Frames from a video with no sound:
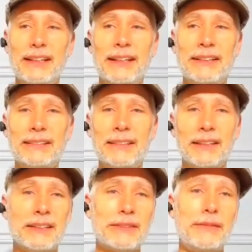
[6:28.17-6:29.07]
he
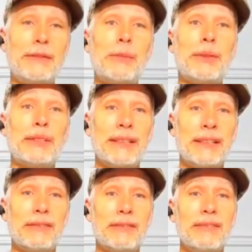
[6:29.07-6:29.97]
does
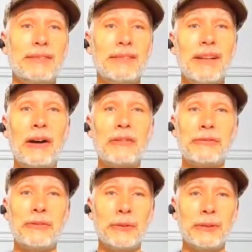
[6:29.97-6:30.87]
50% off
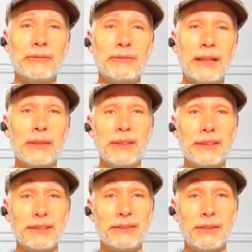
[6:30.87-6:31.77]
for
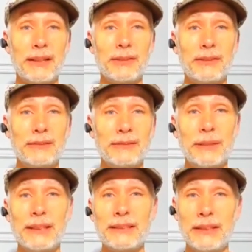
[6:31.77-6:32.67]
veterans, right?
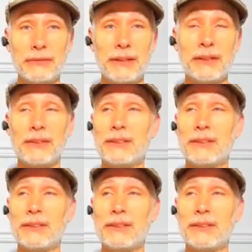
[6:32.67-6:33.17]
Military veterans,